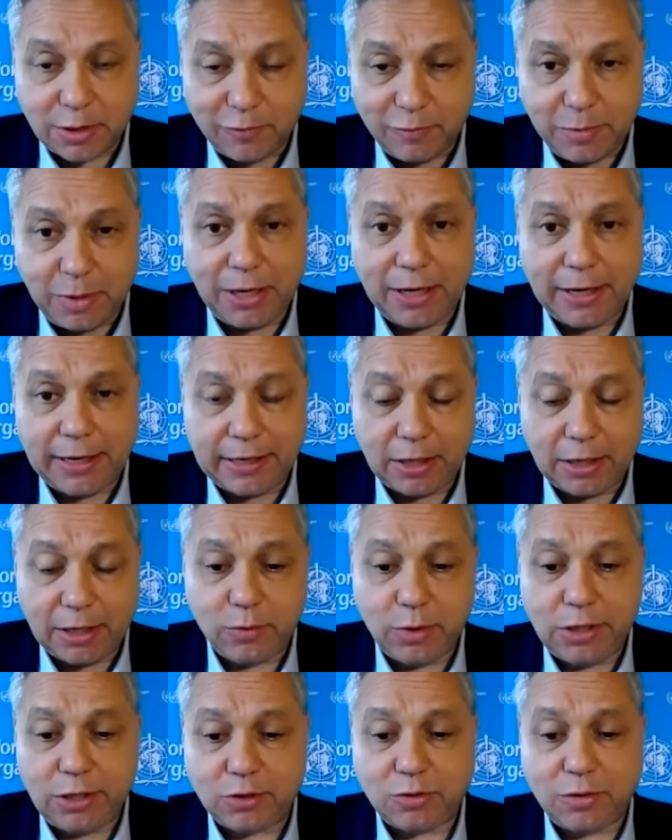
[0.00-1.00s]
of buying and
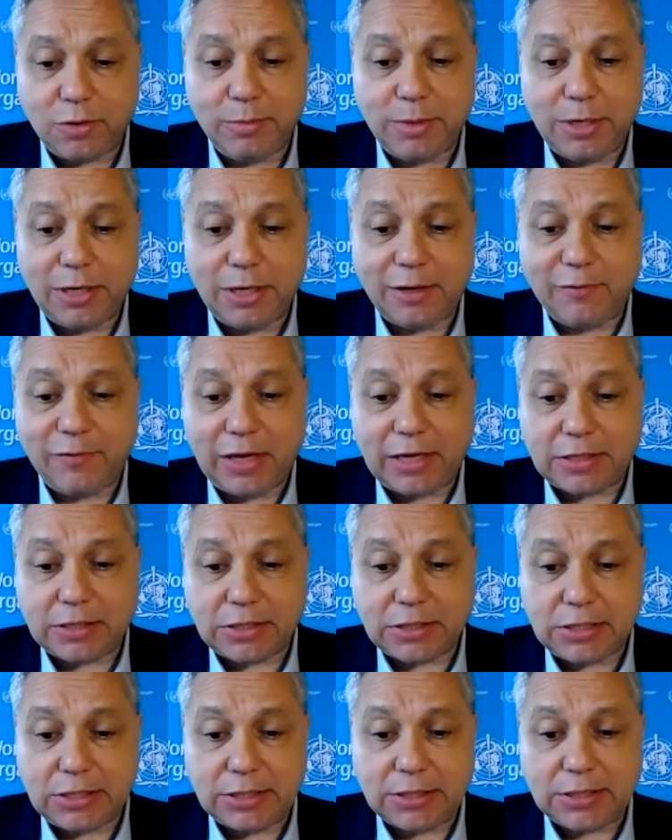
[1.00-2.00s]
redistributing
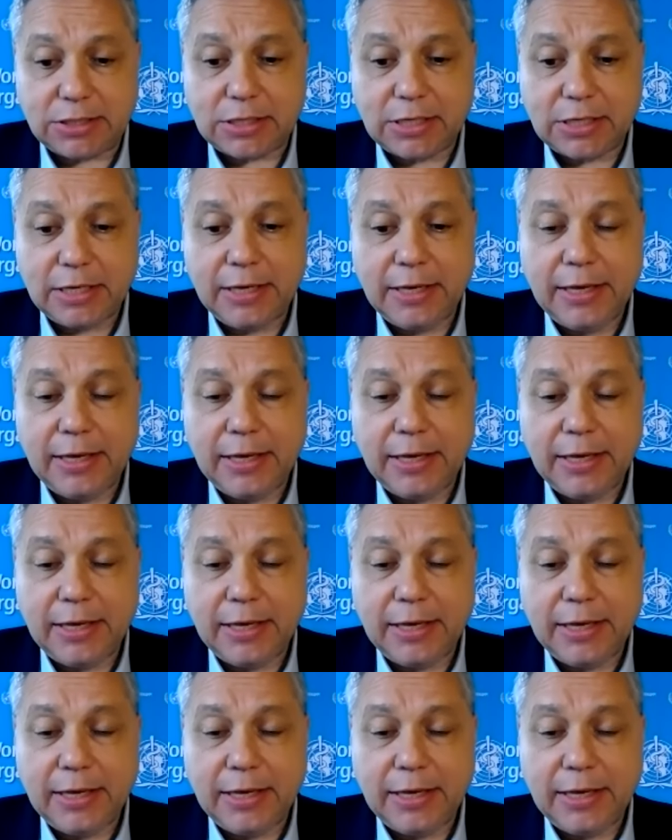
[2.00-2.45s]
vaccines.